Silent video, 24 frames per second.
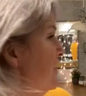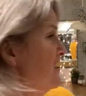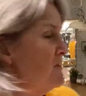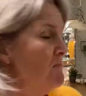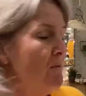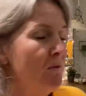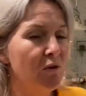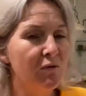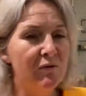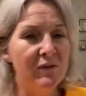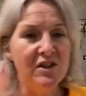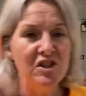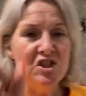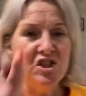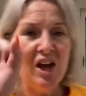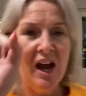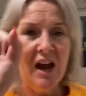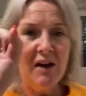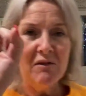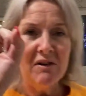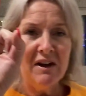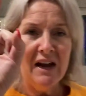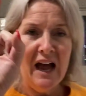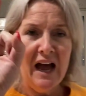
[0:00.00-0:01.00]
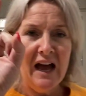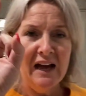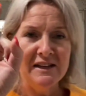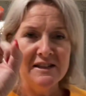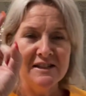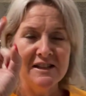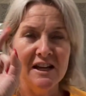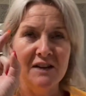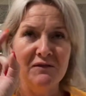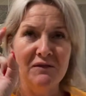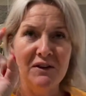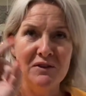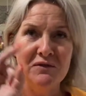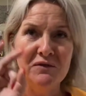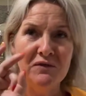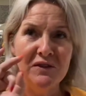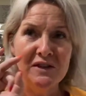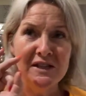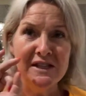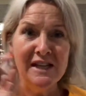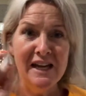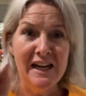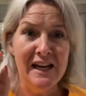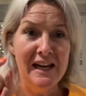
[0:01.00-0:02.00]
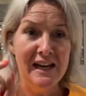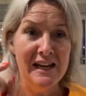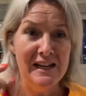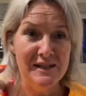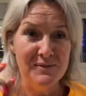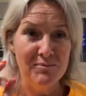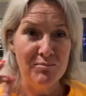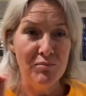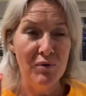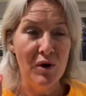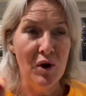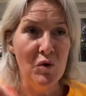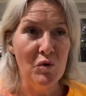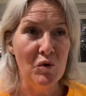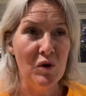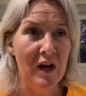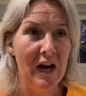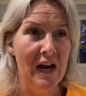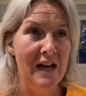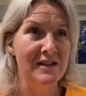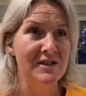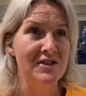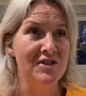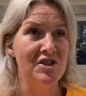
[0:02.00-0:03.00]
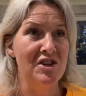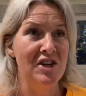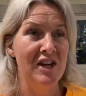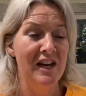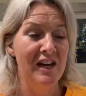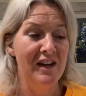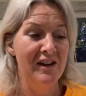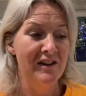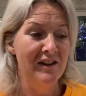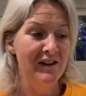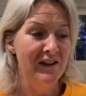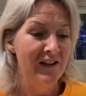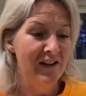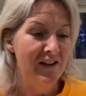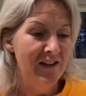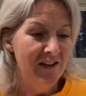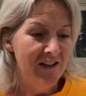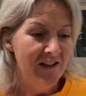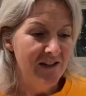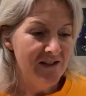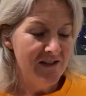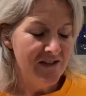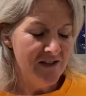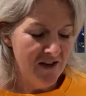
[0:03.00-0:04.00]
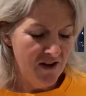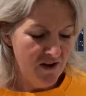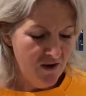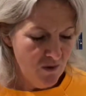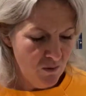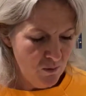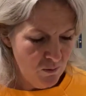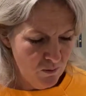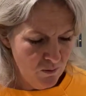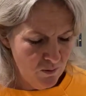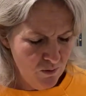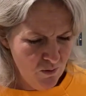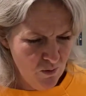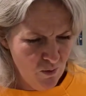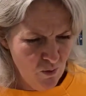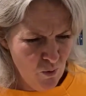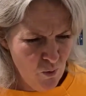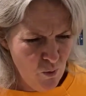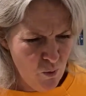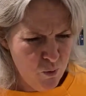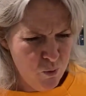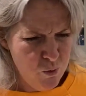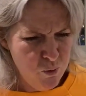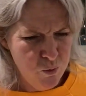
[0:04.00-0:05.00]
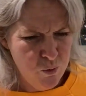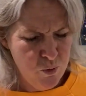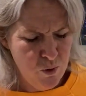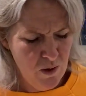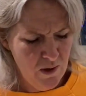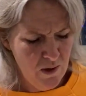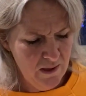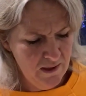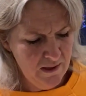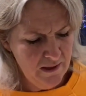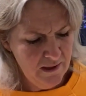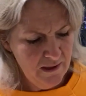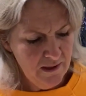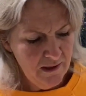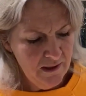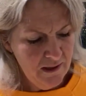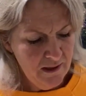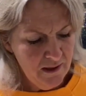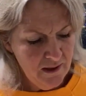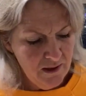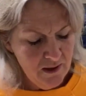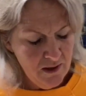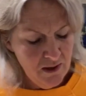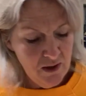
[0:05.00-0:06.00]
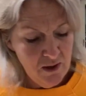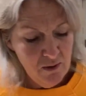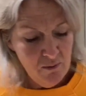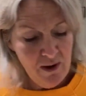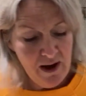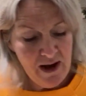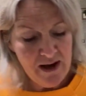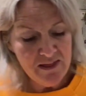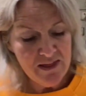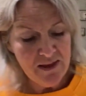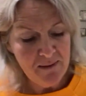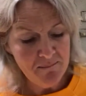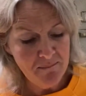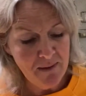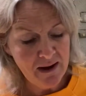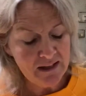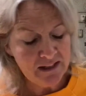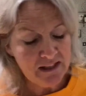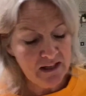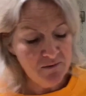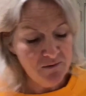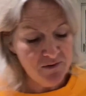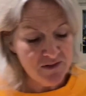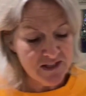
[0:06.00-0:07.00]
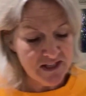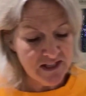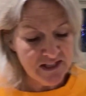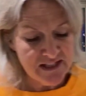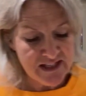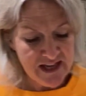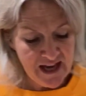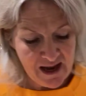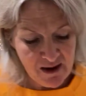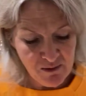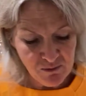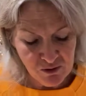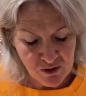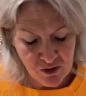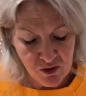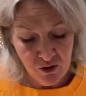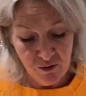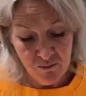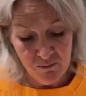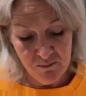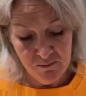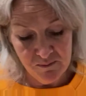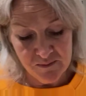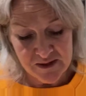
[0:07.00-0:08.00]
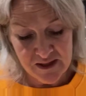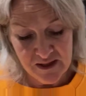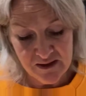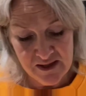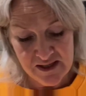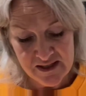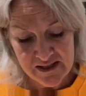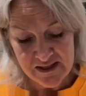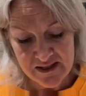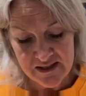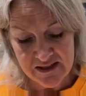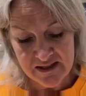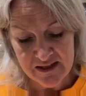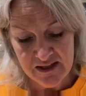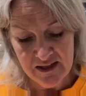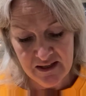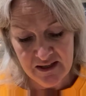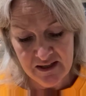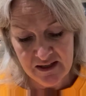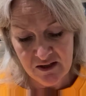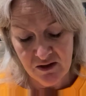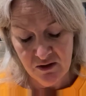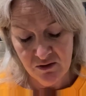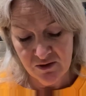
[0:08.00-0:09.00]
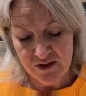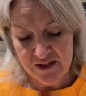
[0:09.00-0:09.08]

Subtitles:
my lovely cherry lights that I've had for years broke last year. So, oof. Right then, magnificent outcomes. This little